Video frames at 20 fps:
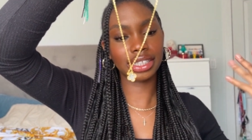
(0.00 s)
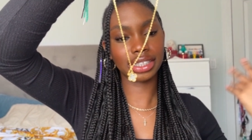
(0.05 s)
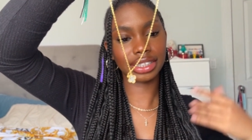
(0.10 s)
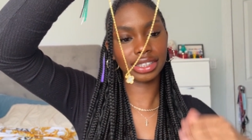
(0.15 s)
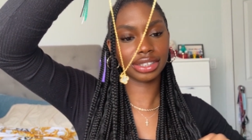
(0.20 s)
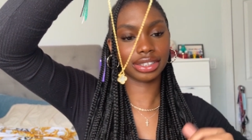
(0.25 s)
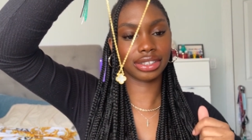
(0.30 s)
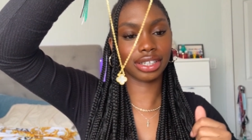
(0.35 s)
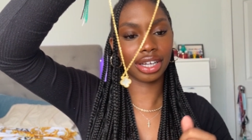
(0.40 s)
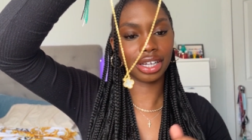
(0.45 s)

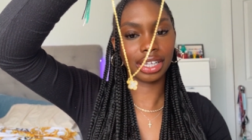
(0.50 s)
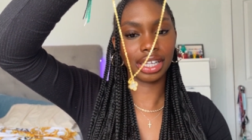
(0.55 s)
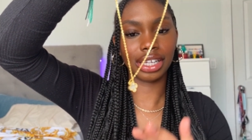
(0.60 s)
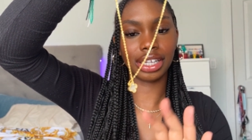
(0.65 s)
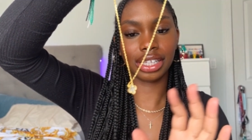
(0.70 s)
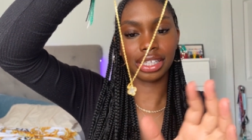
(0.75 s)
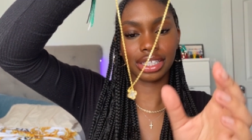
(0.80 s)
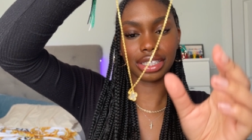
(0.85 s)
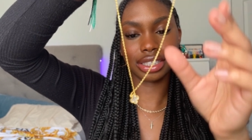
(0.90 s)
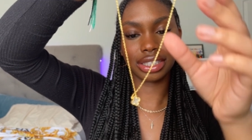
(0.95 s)
is not
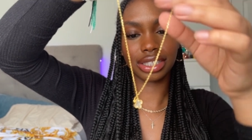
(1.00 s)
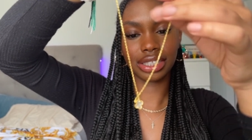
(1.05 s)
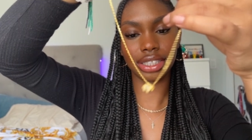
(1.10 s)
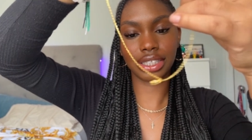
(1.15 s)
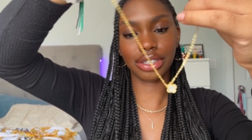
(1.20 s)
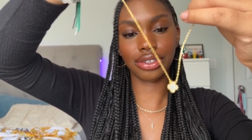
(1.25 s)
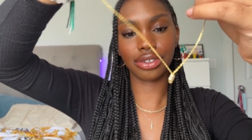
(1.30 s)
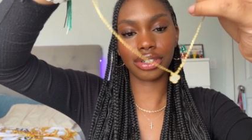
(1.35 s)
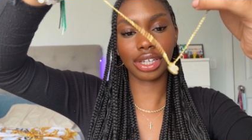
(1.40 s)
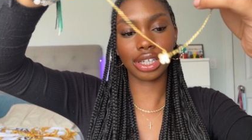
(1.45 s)
letting this.
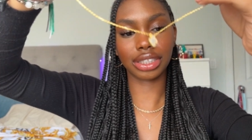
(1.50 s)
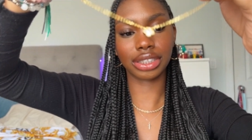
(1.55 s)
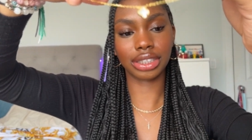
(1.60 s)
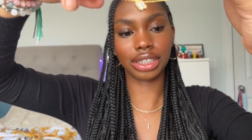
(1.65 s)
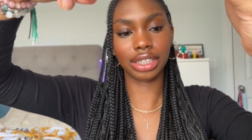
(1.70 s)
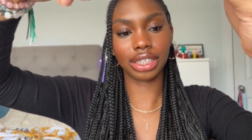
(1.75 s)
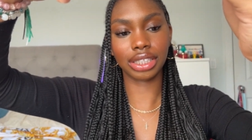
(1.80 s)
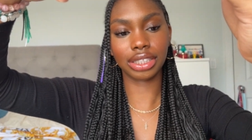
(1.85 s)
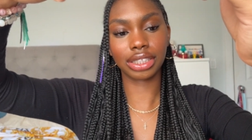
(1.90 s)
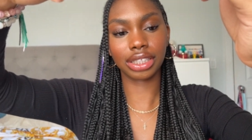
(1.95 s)
You're not
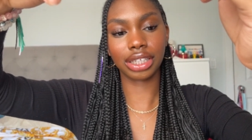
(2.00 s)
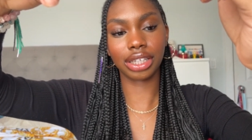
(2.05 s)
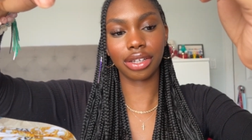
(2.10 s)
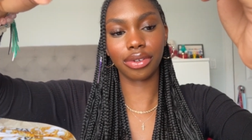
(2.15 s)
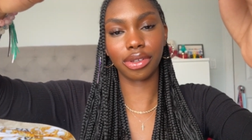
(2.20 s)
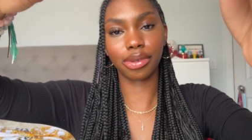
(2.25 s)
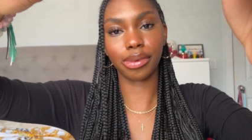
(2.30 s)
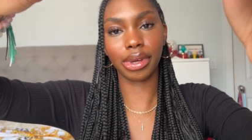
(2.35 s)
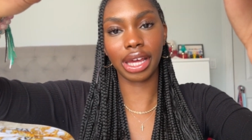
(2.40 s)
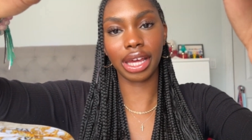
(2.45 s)
seeing this clear
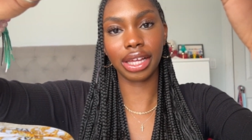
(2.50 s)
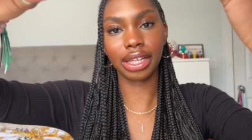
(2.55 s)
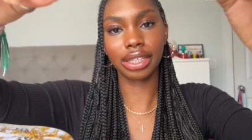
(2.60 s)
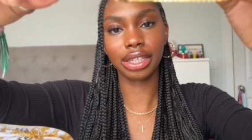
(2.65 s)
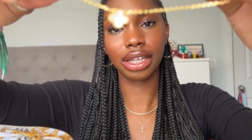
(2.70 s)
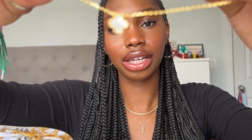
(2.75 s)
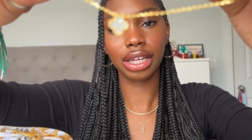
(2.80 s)
with my hand.